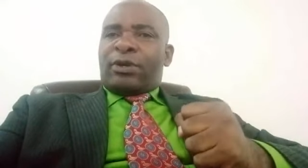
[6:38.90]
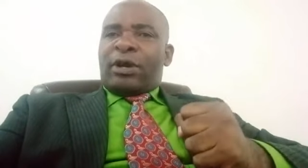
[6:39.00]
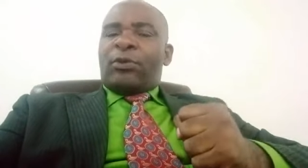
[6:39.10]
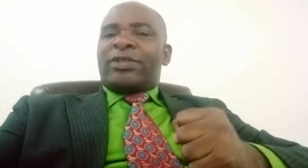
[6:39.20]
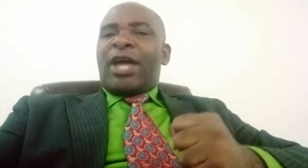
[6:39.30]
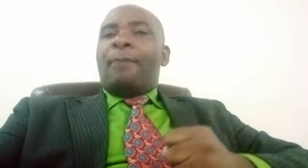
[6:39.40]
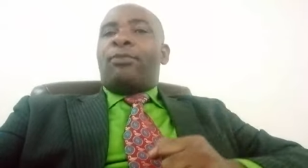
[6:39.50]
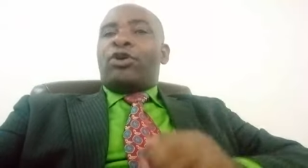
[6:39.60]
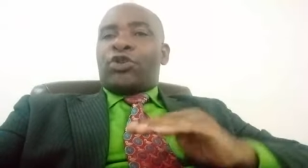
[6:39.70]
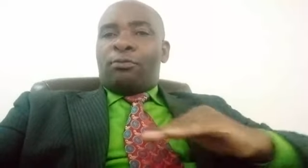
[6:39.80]
with her
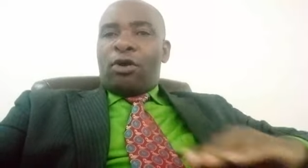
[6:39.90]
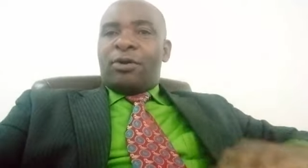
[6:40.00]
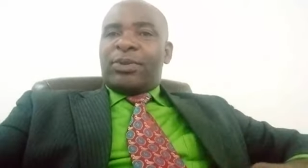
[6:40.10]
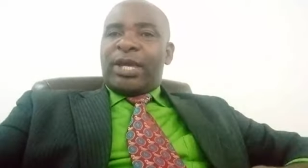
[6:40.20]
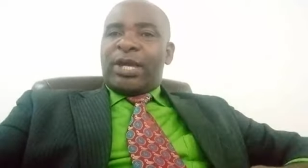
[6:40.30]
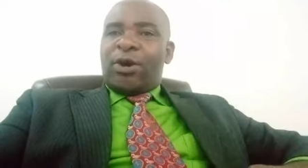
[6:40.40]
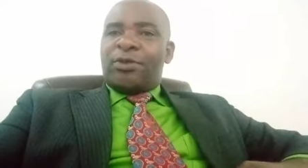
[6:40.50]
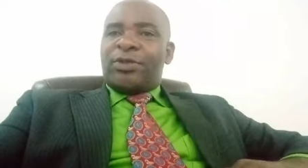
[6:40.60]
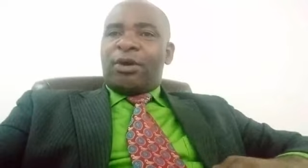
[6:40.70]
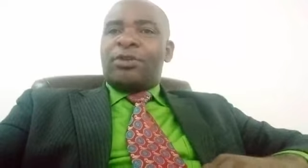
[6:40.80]
bottom on the
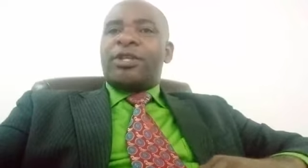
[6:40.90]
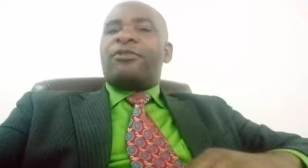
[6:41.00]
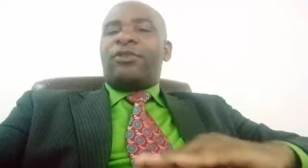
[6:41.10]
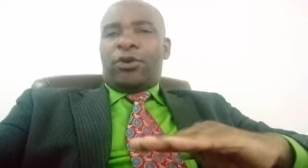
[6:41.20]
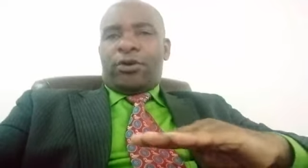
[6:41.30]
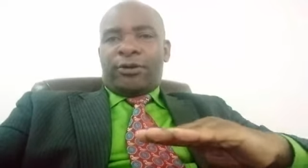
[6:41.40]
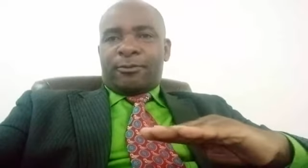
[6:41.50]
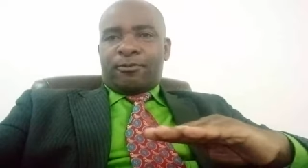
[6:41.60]
on the on the floor.